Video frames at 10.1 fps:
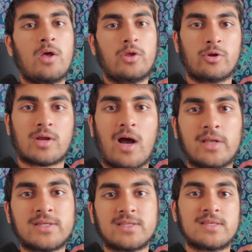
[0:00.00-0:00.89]
your
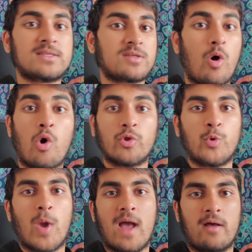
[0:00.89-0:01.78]
consciousness is all
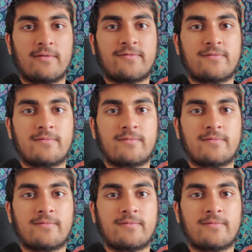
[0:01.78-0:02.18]
you have.